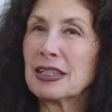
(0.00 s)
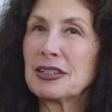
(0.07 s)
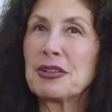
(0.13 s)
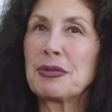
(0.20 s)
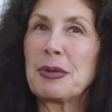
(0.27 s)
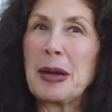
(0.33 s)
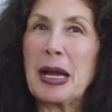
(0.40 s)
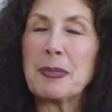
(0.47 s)
Yeah,
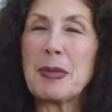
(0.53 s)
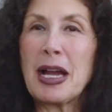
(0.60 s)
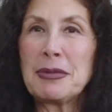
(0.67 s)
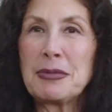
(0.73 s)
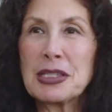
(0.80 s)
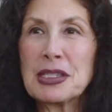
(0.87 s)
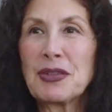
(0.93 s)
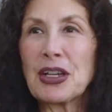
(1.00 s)
no, well,
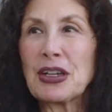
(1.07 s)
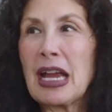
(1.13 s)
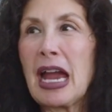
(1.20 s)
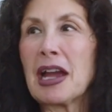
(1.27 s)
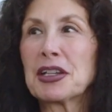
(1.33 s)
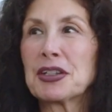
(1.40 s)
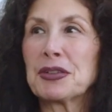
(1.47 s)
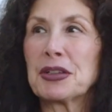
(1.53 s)
mine was very
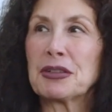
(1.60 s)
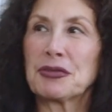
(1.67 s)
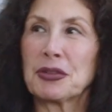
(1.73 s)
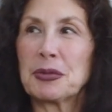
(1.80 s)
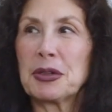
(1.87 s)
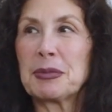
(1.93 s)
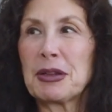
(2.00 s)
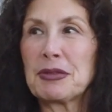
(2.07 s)
accurate
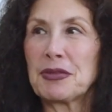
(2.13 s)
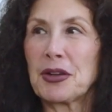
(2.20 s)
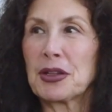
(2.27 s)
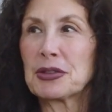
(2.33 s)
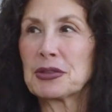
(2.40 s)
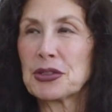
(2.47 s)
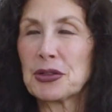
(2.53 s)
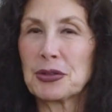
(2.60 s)
from what my
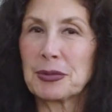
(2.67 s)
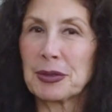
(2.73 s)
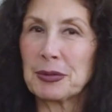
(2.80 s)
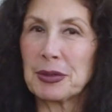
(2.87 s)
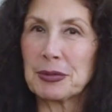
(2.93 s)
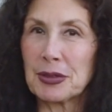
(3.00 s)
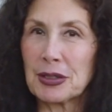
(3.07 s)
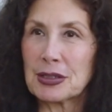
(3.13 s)
father told me
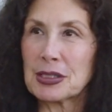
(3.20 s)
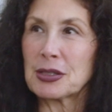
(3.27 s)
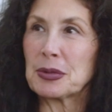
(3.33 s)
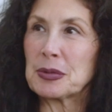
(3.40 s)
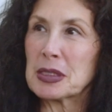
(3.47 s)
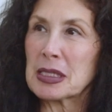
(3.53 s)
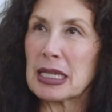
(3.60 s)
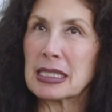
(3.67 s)
we were.
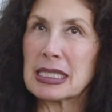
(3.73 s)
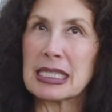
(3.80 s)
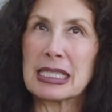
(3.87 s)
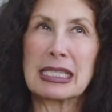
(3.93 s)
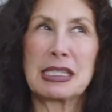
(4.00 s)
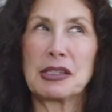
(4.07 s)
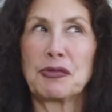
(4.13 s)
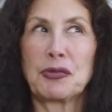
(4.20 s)
So it was like
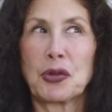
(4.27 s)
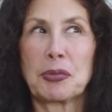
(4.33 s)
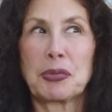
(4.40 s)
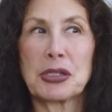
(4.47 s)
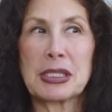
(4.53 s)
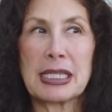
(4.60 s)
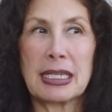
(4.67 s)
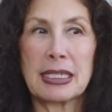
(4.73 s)

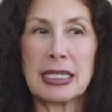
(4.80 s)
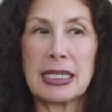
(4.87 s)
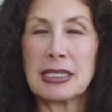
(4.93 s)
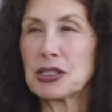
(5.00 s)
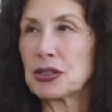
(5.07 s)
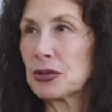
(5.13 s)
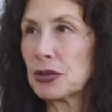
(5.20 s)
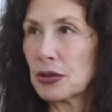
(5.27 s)
64%
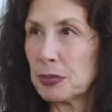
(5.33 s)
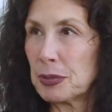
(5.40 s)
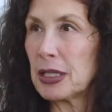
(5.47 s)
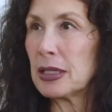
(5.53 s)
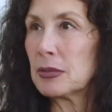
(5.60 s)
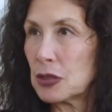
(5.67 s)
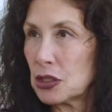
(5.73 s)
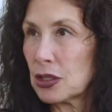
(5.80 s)
Eastern
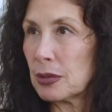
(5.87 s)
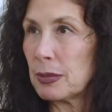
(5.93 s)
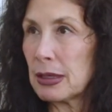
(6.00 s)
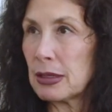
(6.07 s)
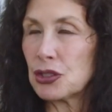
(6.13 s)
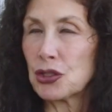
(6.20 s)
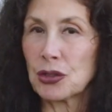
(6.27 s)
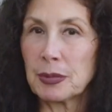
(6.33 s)
European, which I'm
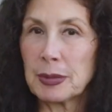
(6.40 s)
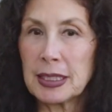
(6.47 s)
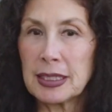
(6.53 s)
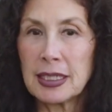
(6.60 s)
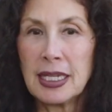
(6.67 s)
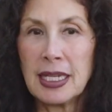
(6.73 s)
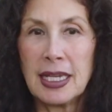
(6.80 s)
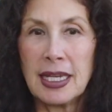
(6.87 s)

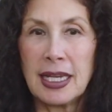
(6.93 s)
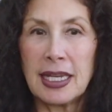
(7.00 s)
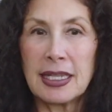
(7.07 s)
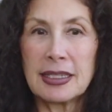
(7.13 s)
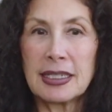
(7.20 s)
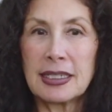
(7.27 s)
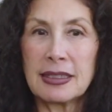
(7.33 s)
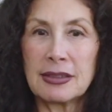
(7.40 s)
German,
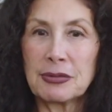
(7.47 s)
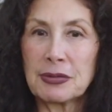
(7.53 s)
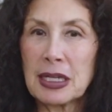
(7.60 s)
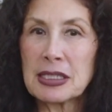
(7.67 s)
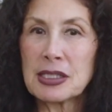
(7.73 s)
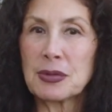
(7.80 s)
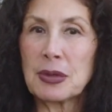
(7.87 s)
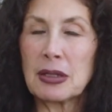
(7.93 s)
and then the
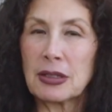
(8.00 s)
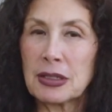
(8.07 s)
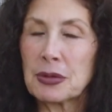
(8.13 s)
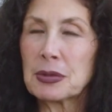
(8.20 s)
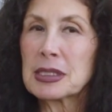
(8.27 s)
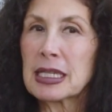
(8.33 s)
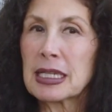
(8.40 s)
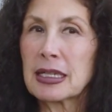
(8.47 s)
rest
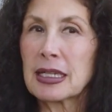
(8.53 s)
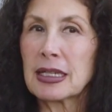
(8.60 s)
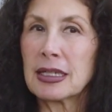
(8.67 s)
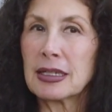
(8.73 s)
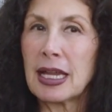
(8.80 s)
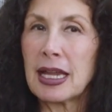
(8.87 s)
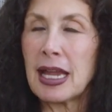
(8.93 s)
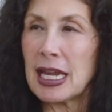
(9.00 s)
there was like
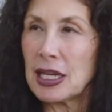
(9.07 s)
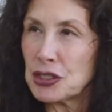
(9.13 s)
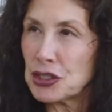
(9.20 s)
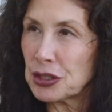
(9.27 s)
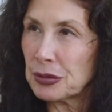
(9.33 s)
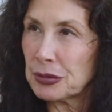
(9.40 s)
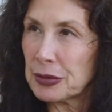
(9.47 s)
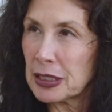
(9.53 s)

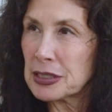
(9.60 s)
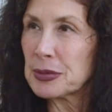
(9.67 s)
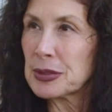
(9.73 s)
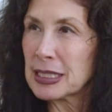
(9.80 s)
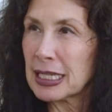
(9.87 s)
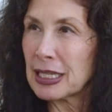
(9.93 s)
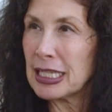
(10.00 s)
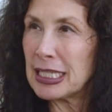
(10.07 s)
Asia, the rest
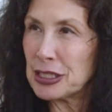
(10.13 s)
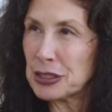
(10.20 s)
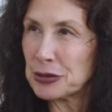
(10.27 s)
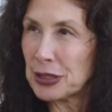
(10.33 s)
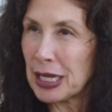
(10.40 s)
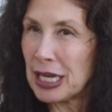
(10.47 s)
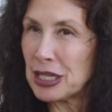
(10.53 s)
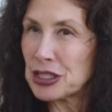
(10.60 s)
was like
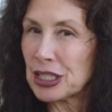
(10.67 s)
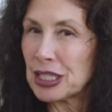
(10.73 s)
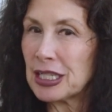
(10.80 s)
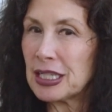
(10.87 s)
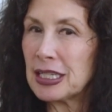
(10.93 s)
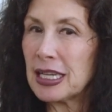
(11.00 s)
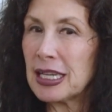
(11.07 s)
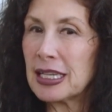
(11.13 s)
Eastern
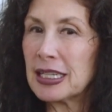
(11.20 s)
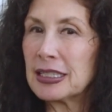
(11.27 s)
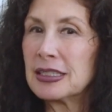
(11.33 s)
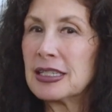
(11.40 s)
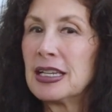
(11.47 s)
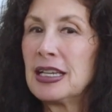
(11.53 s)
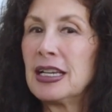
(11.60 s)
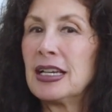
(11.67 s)
Asia
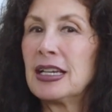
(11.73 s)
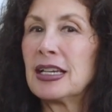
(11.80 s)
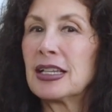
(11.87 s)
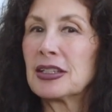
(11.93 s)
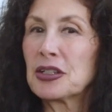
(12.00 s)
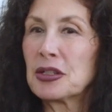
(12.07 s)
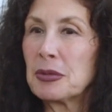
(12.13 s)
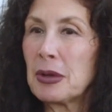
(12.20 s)
and
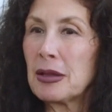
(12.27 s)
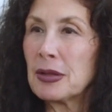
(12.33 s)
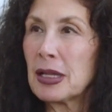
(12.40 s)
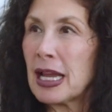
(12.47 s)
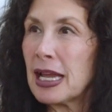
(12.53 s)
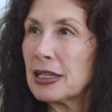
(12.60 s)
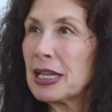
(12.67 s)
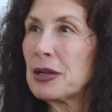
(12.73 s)
a little,
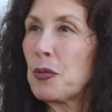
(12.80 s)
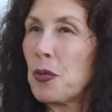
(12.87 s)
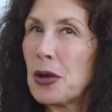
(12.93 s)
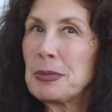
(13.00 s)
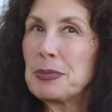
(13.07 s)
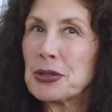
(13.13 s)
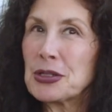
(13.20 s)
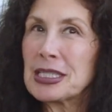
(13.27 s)
and I had like
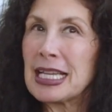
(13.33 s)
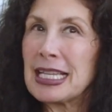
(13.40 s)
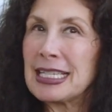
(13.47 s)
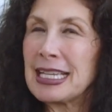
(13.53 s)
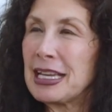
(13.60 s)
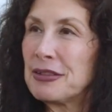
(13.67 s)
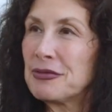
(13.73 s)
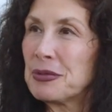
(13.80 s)

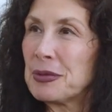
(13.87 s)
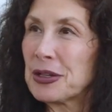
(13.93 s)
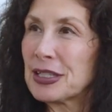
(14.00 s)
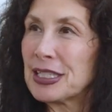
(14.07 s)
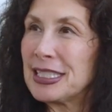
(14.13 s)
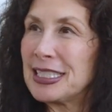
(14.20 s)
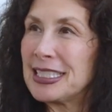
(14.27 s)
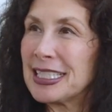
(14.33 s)
1% Native
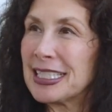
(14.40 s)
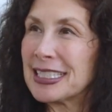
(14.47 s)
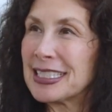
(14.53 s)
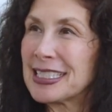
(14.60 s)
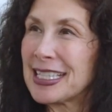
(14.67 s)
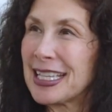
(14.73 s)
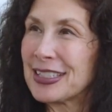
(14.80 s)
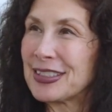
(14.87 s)
American Indian.
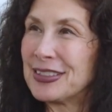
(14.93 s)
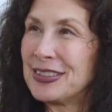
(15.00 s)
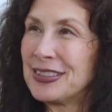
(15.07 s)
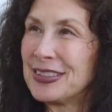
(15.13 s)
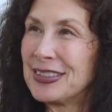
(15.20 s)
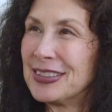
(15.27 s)
Isn't that cool?